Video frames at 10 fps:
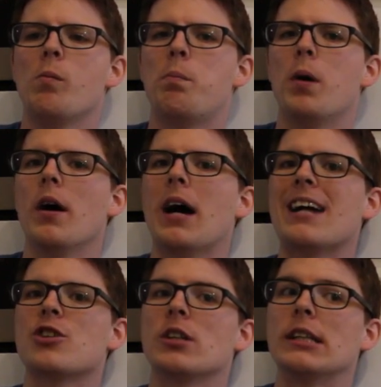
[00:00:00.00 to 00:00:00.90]
But
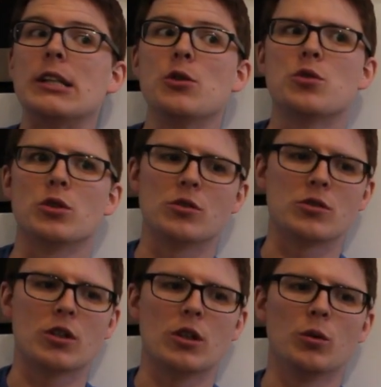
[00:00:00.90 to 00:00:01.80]
actually
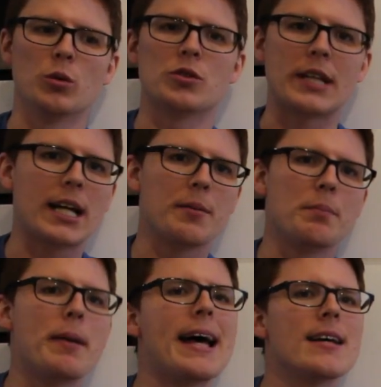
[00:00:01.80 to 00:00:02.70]
Newton's laws, they come in
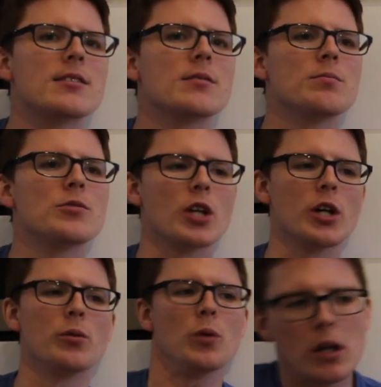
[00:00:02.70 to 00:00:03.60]
pairs.
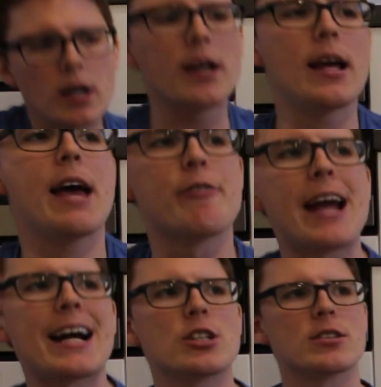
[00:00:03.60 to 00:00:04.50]
So every
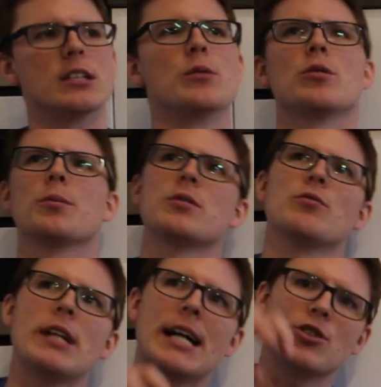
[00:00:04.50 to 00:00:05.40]
action has an equal and opposite
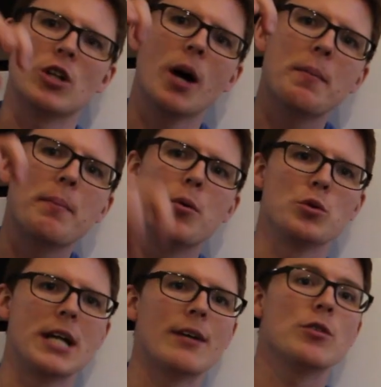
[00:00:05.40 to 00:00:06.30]
reaction. I'm being pulled
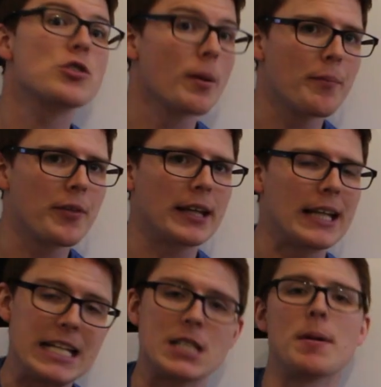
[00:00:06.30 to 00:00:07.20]
down, something
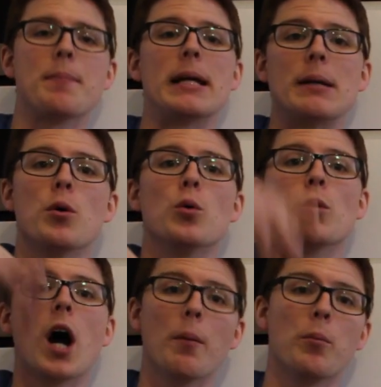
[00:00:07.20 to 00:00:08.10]
needs to be being
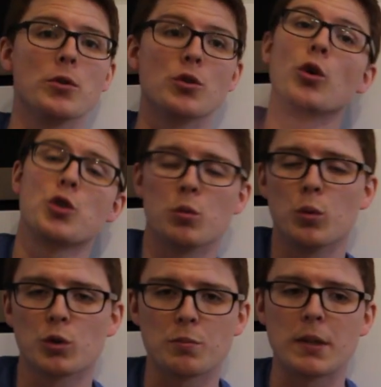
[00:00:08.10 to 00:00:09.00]
pulled upwards or
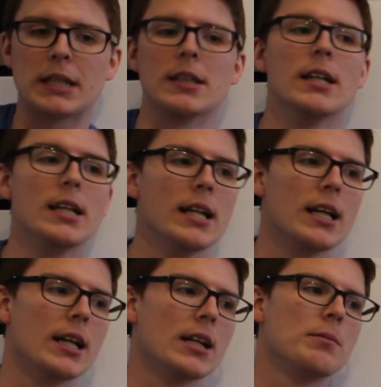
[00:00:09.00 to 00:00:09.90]
towards me.
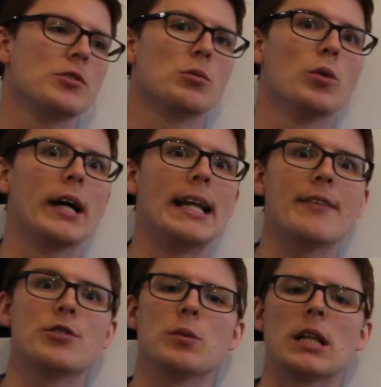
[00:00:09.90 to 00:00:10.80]
So what I
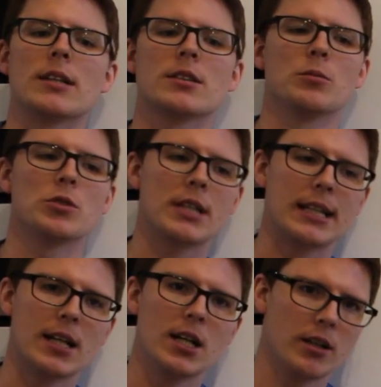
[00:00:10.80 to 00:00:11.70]
left you with last time was
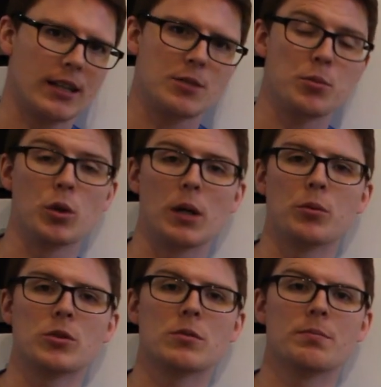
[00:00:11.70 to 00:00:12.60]
saying that Earth gets pulled
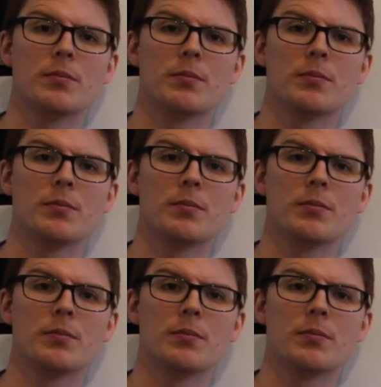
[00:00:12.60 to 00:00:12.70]
upwards.